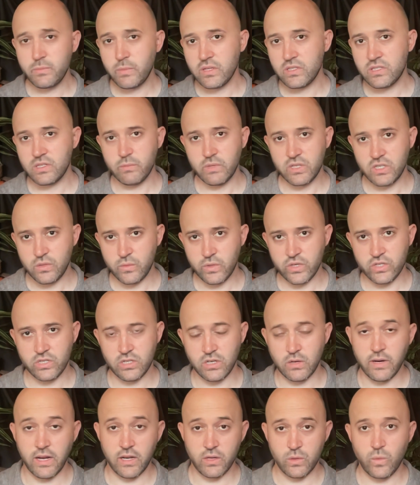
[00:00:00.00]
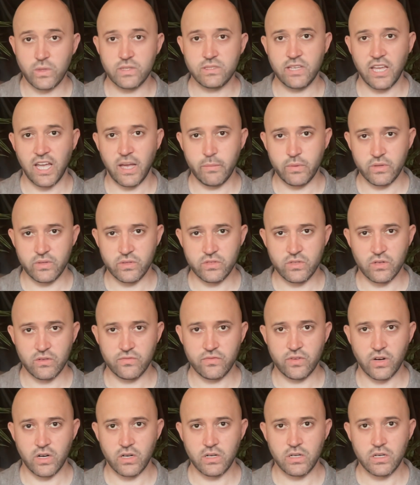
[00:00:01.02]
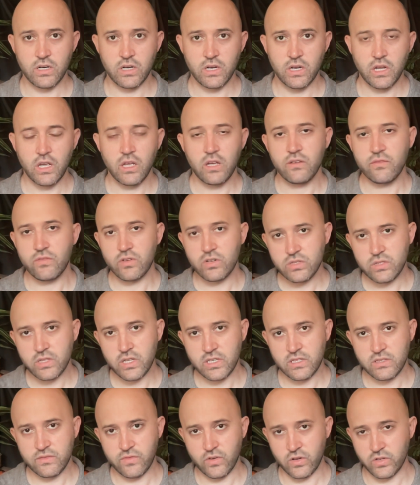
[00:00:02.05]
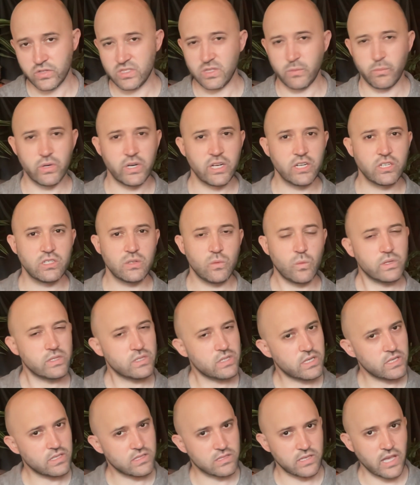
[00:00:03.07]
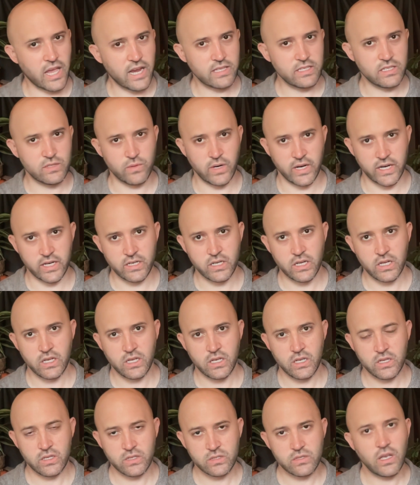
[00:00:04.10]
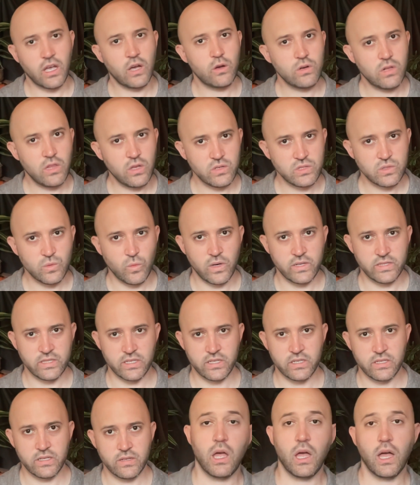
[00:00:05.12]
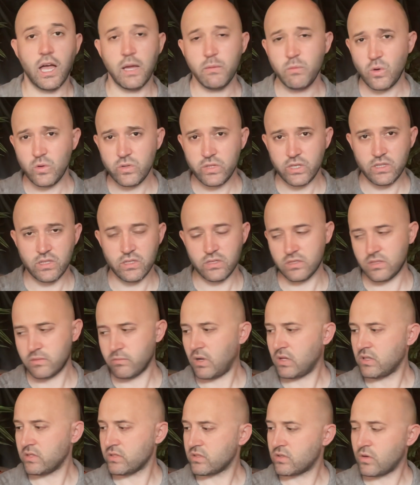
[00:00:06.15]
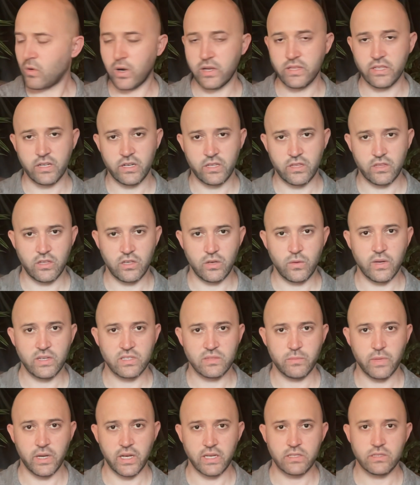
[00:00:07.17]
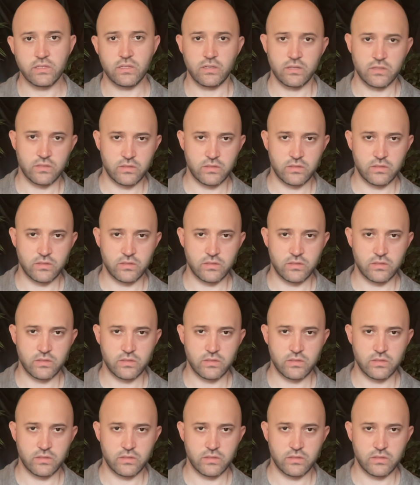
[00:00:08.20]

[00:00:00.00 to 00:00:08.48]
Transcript: build some intuition around what's happened so far. First things first, the prediction wasn't exactly right, so how close was it? I'm holding the smallest coin that the US makes, a